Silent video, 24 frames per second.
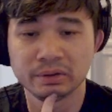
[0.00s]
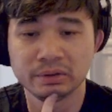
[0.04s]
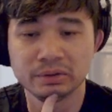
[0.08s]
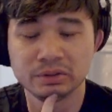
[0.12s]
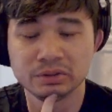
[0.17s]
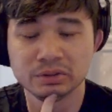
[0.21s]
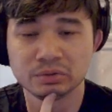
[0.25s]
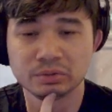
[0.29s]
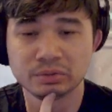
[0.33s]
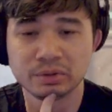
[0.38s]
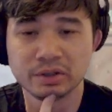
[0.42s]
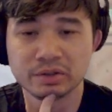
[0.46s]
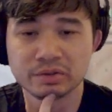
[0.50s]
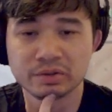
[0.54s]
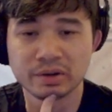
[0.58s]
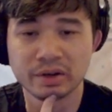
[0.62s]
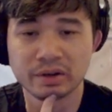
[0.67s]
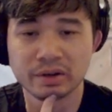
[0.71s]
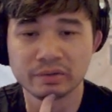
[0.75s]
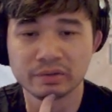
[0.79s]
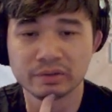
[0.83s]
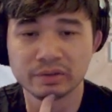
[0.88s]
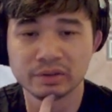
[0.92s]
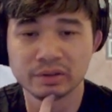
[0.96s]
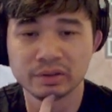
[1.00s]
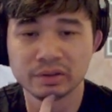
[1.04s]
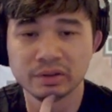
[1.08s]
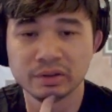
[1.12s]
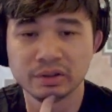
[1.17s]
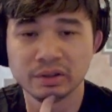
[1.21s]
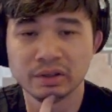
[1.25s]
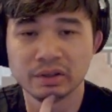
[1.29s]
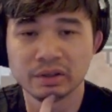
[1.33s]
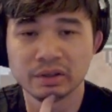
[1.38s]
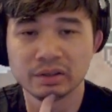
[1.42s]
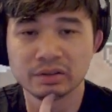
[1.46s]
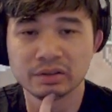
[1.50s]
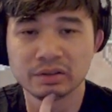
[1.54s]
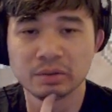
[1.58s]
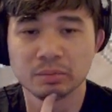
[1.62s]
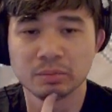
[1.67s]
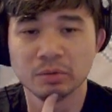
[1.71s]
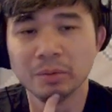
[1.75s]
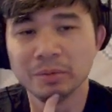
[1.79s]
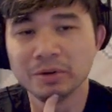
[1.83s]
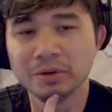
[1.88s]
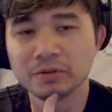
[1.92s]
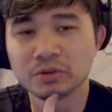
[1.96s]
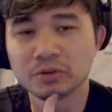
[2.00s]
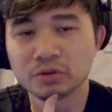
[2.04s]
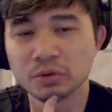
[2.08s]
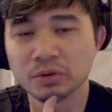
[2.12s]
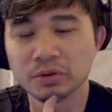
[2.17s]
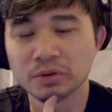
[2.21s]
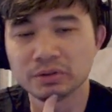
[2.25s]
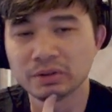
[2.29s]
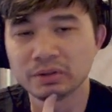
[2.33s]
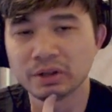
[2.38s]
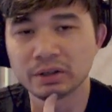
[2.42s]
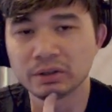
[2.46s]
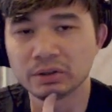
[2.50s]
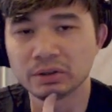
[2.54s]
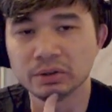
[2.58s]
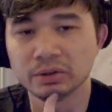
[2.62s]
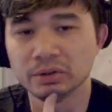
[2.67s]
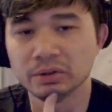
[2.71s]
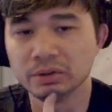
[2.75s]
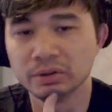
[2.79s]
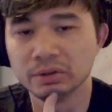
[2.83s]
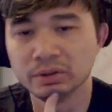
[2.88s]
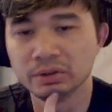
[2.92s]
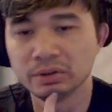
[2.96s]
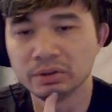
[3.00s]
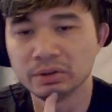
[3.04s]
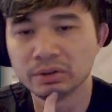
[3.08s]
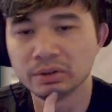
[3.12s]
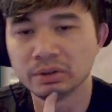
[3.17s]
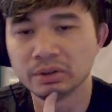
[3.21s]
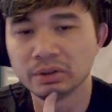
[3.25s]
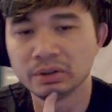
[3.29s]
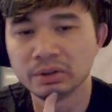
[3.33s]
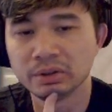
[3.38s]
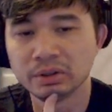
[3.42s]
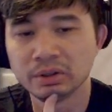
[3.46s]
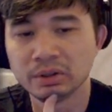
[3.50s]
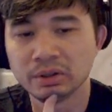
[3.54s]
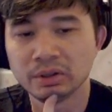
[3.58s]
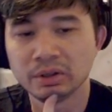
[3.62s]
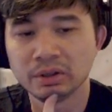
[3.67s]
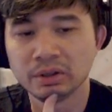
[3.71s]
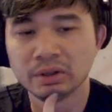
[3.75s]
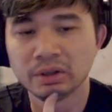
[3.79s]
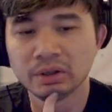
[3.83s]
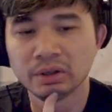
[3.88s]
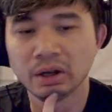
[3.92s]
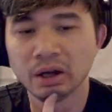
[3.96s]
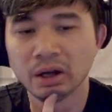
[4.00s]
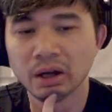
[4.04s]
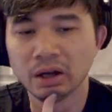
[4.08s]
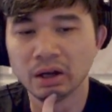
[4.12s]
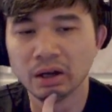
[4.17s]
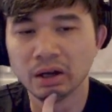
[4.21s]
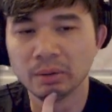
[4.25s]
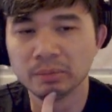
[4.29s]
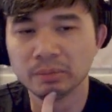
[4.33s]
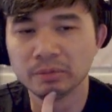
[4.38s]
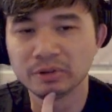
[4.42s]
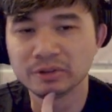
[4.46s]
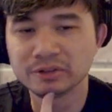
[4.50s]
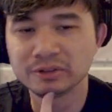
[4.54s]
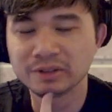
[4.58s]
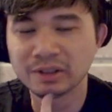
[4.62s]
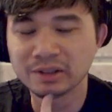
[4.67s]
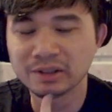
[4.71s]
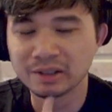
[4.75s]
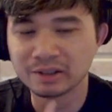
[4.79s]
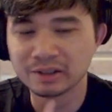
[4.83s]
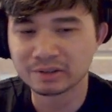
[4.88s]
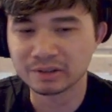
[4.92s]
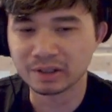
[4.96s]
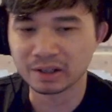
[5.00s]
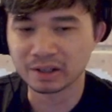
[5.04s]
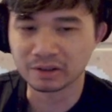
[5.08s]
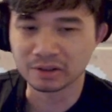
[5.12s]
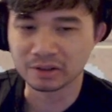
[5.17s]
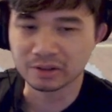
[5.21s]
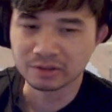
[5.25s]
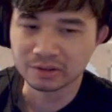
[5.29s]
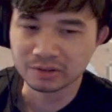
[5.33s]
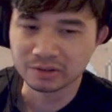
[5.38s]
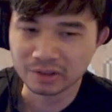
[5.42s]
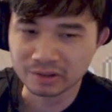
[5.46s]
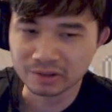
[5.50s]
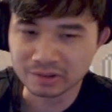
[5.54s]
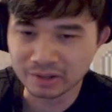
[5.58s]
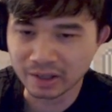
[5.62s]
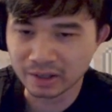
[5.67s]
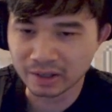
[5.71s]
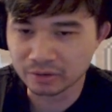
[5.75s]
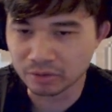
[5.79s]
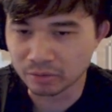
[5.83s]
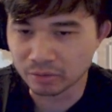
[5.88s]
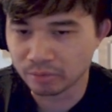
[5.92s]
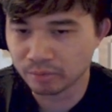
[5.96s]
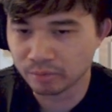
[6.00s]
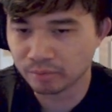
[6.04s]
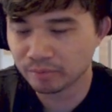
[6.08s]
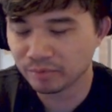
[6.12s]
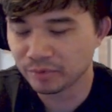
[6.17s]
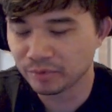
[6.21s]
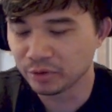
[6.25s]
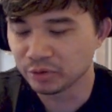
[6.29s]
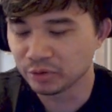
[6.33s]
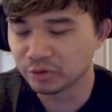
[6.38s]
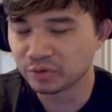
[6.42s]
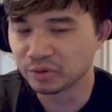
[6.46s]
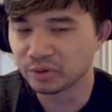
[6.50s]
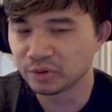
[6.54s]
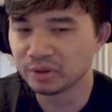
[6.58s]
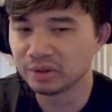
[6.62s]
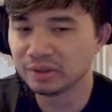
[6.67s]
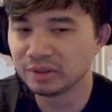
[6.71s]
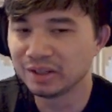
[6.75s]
just rare draft. Because, like, Moment of Truth is not good. Well, it's not that it's not good. It's just it's not useful.